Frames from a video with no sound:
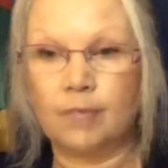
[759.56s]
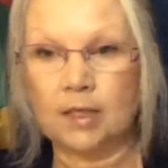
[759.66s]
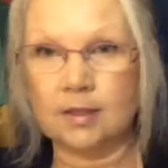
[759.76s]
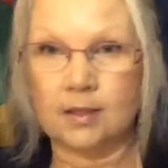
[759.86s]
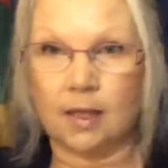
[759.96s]

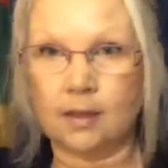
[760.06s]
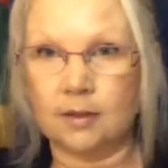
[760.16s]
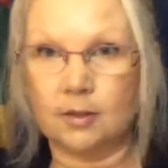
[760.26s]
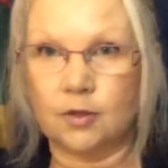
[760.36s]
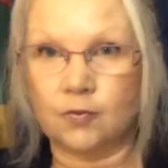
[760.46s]

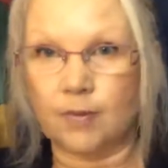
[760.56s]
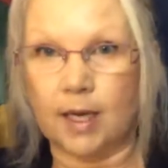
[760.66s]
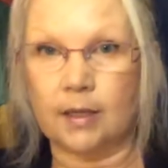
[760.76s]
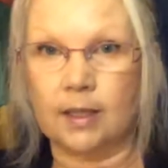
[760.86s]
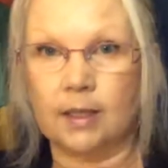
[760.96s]
skeletons
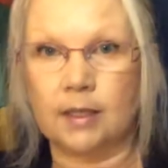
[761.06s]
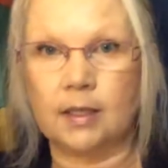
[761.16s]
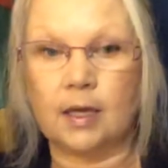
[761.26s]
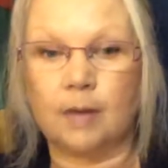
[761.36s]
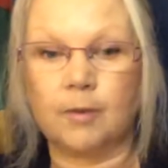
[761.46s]
rattling in the
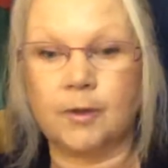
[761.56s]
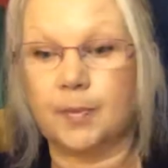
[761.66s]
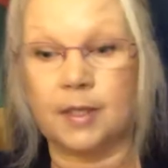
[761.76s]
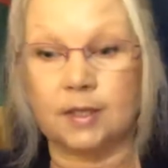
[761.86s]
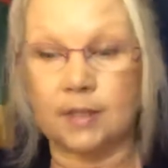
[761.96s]
cupboard,
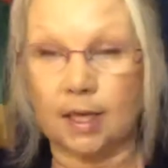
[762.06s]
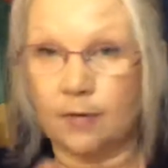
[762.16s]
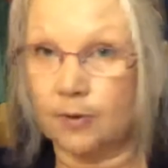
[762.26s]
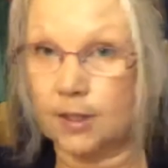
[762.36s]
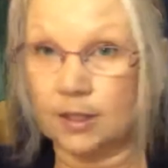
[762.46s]
because
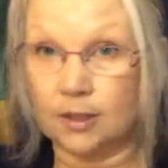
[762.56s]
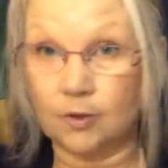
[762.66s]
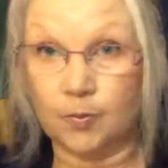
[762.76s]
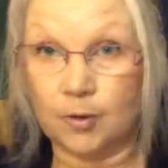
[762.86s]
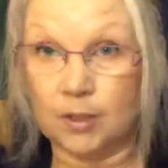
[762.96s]
every single
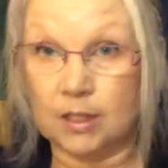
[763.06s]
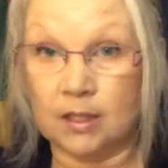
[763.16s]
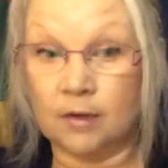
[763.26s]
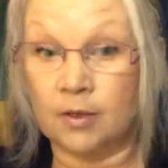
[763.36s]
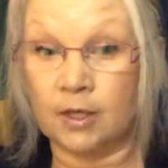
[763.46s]
person
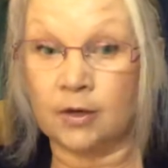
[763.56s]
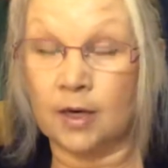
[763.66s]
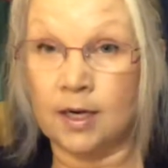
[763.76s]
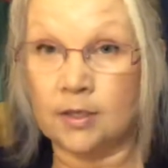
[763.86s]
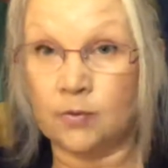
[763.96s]
out here
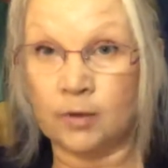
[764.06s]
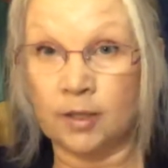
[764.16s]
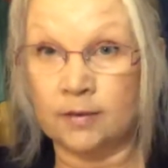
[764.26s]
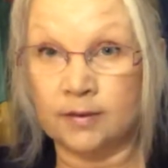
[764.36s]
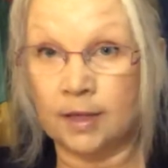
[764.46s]
has
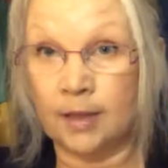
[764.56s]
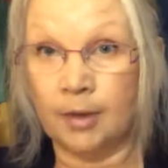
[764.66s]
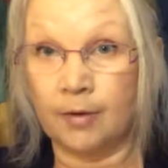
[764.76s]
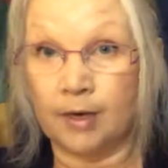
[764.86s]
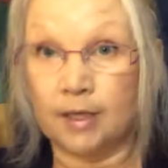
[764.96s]
one. Am
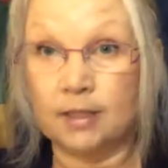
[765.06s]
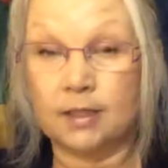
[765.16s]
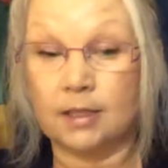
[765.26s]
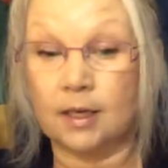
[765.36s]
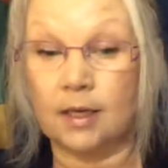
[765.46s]
I right?
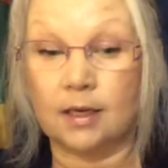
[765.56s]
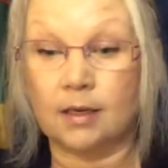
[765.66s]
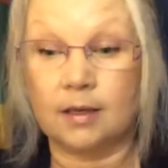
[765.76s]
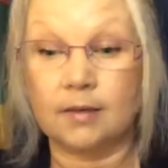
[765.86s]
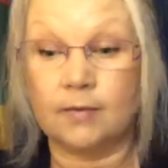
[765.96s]
Like I,
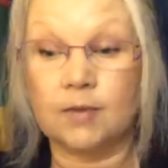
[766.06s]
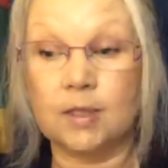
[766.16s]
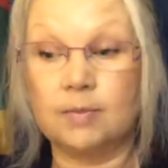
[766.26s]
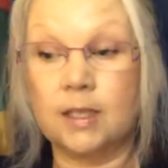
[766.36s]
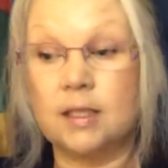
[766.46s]
if
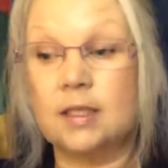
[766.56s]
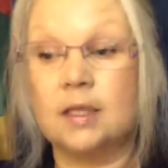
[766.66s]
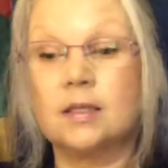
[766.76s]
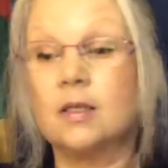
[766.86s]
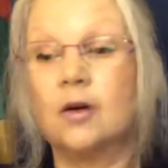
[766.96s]
somebody
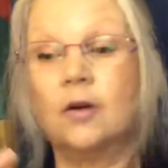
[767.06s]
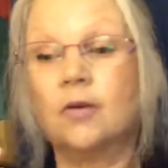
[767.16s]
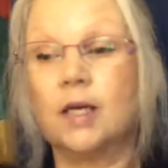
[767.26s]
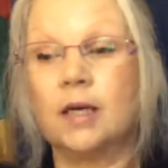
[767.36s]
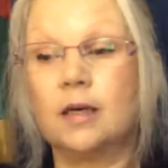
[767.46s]
says, oh
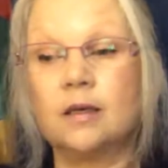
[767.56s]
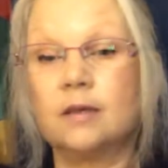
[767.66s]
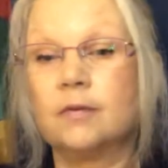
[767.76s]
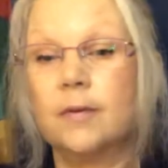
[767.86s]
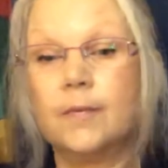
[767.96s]
yeah,
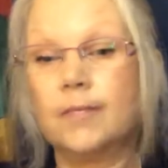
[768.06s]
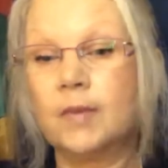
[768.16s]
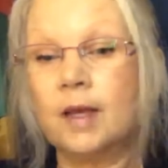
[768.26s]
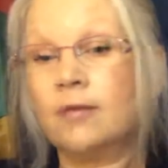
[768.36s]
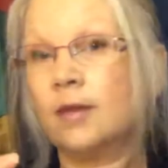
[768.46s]

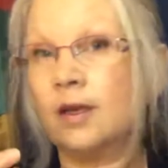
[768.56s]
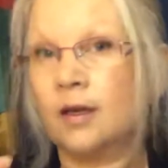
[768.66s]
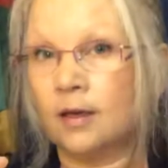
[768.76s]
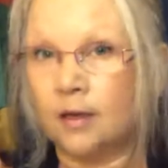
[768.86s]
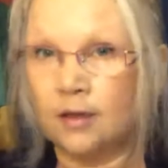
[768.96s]

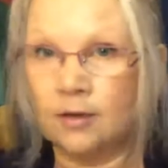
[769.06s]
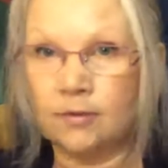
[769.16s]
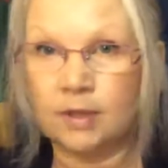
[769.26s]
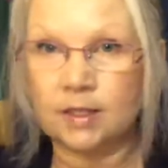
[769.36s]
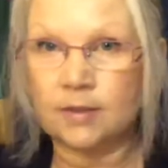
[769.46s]
nothing, you know,
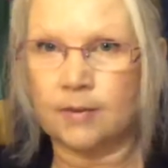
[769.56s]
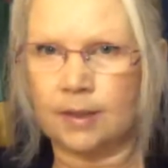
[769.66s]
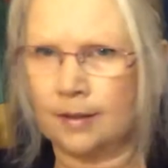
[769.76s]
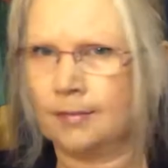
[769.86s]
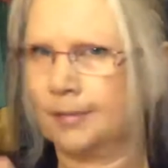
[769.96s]
that's like,
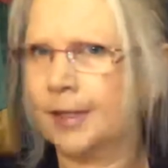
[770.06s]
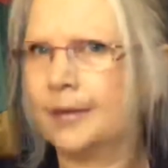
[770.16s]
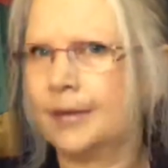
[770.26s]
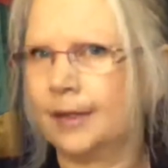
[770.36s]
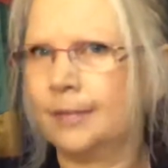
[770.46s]
I'm like,
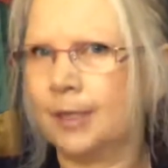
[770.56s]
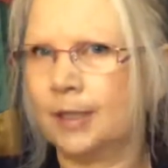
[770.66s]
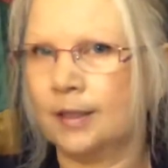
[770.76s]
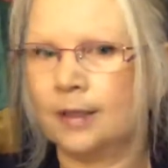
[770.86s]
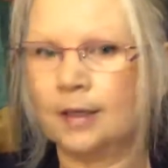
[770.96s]
come
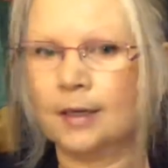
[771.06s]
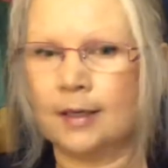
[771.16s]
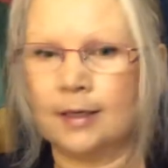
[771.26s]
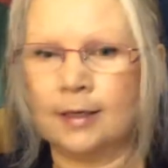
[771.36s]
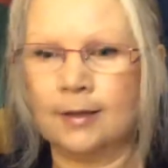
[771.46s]
on,
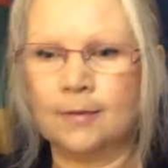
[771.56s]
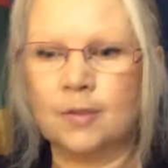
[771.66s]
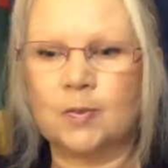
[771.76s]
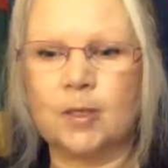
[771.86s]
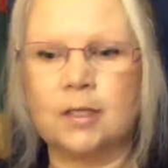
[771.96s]
you know,
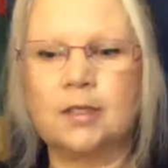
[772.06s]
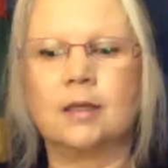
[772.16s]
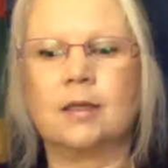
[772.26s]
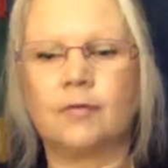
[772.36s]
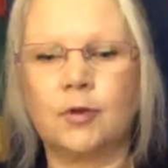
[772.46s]
especially
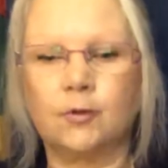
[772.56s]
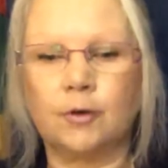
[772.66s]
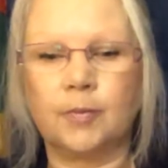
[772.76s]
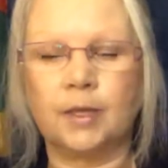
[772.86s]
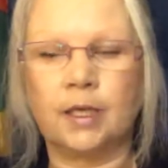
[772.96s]
if you grew
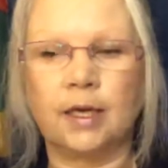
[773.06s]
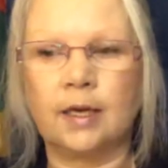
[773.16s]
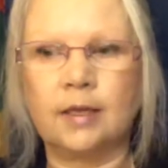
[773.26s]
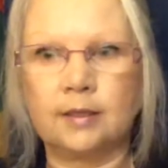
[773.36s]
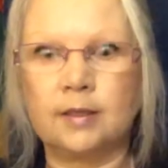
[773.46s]
up in the
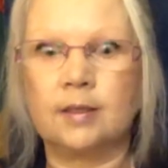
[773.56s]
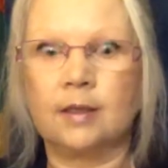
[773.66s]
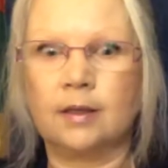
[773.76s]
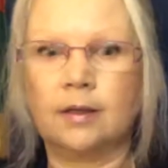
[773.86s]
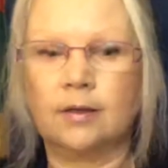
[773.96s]
eighties.
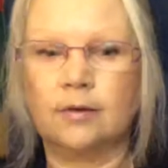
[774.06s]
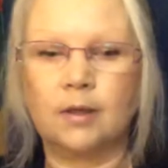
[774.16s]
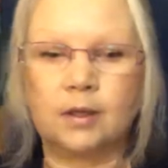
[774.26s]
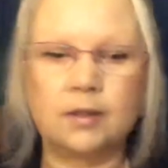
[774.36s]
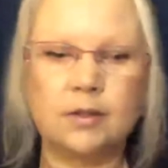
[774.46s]
Hello.
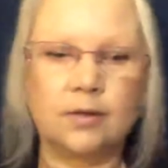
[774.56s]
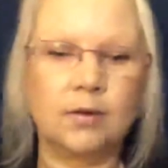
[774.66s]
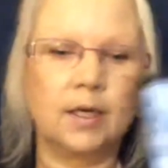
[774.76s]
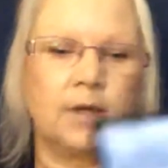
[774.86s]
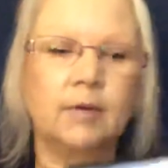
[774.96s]
So
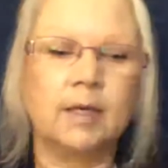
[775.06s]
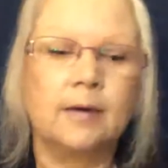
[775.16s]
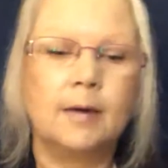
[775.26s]
anyway,